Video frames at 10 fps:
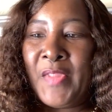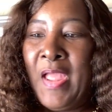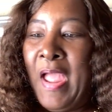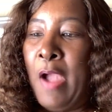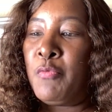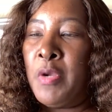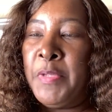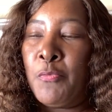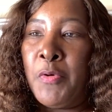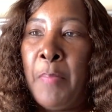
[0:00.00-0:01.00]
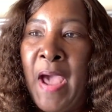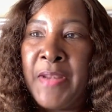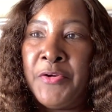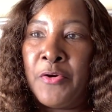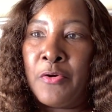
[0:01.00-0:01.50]
I will be
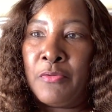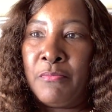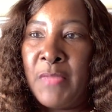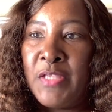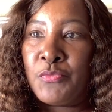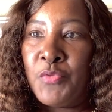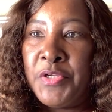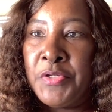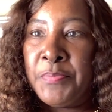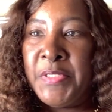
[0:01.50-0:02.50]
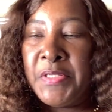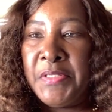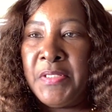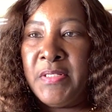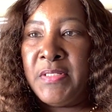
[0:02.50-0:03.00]
repotting her as well
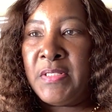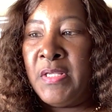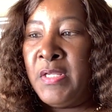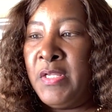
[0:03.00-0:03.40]
because